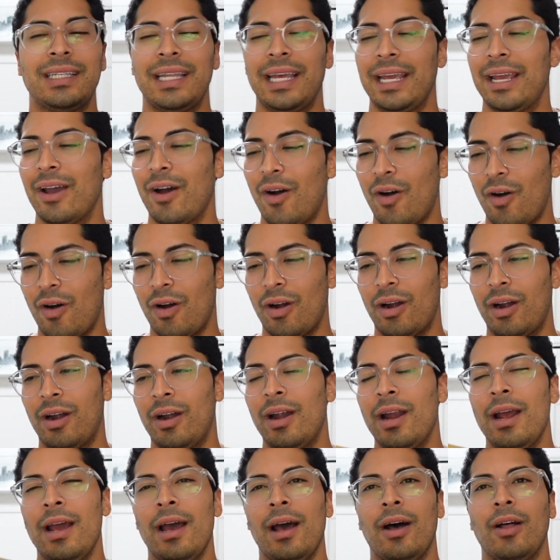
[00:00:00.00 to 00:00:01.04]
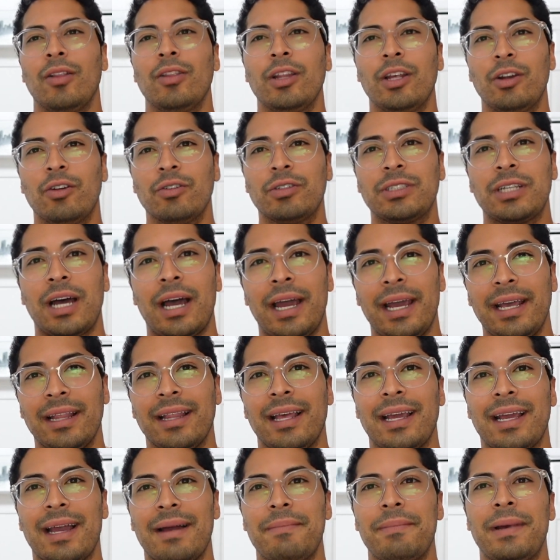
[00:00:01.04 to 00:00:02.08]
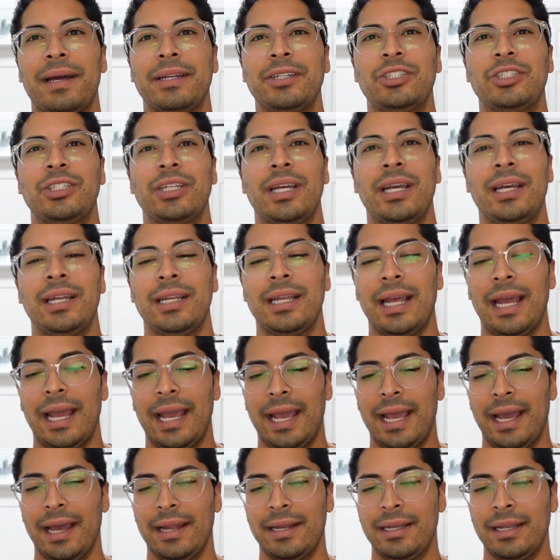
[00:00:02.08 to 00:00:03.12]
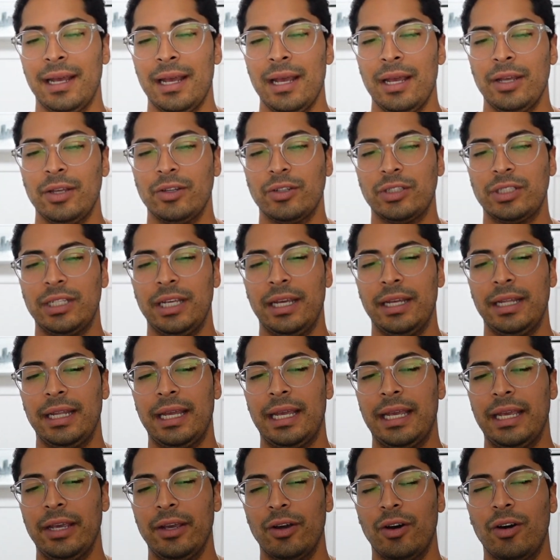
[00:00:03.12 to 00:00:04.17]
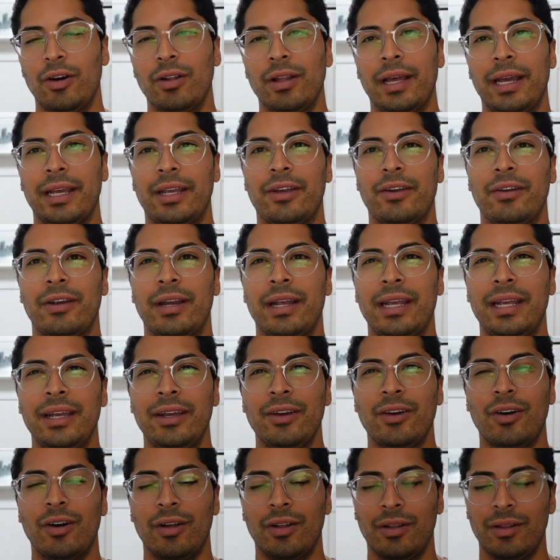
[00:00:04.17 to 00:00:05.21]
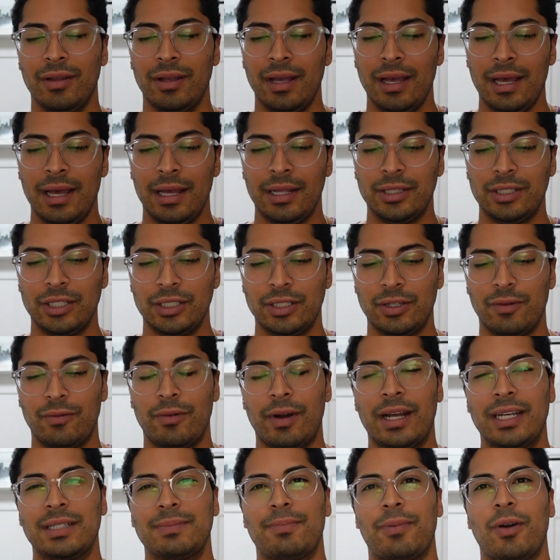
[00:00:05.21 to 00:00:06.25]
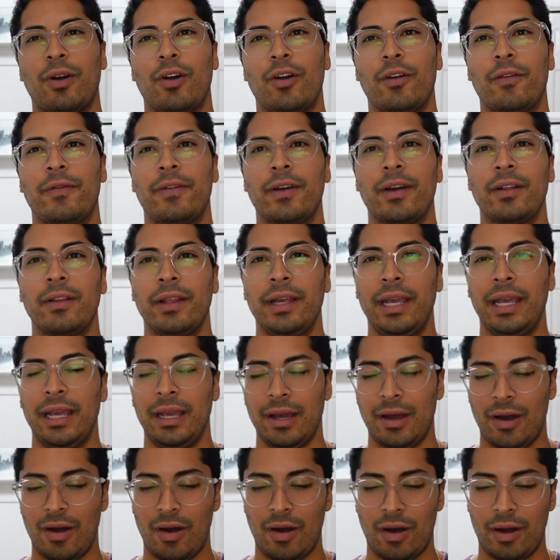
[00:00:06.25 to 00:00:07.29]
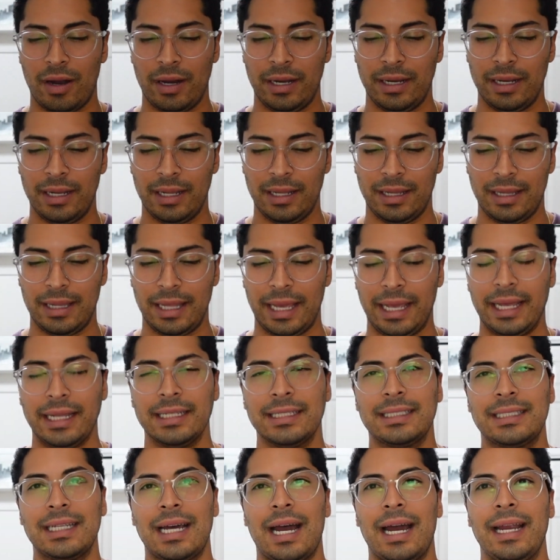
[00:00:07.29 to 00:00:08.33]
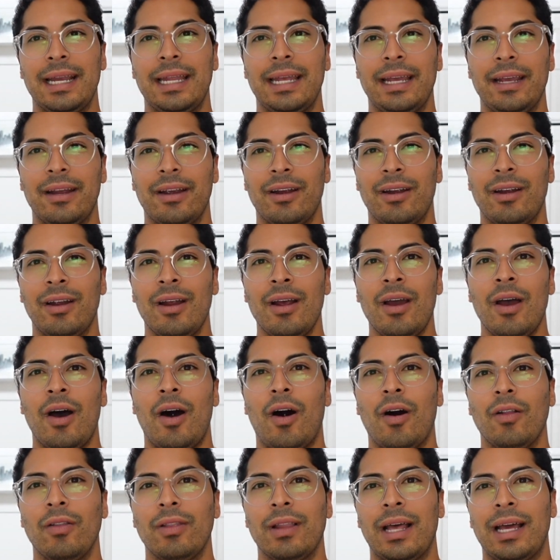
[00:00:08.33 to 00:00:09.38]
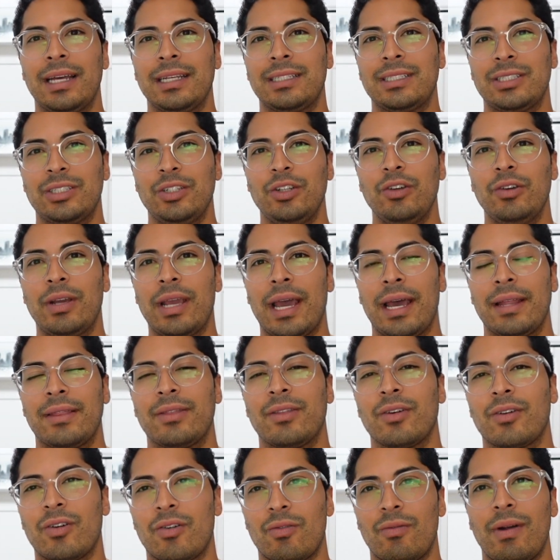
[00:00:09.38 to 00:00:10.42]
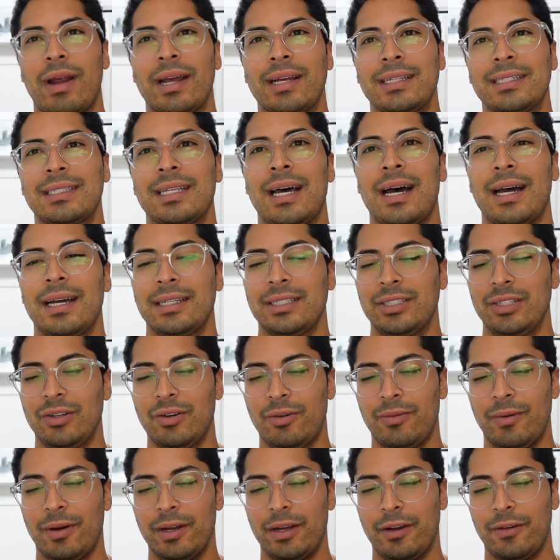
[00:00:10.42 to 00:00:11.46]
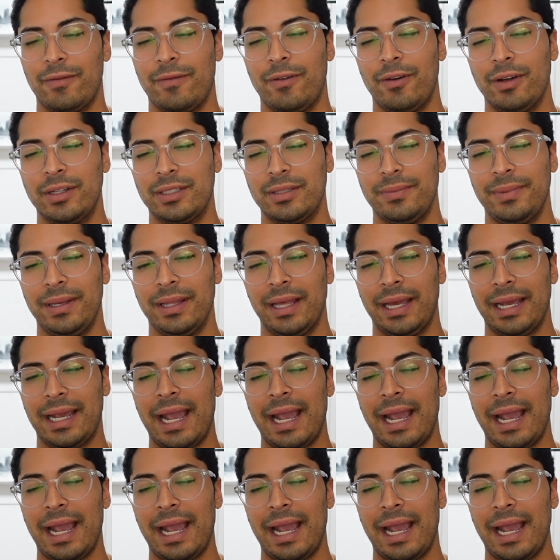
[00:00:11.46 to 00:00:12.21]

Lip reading: they are a little tight like I mentioned, and you'll see in the heel, like your heel doesn't rest perfectly on the inside here unless you get the correct size. You don't want your foot to be like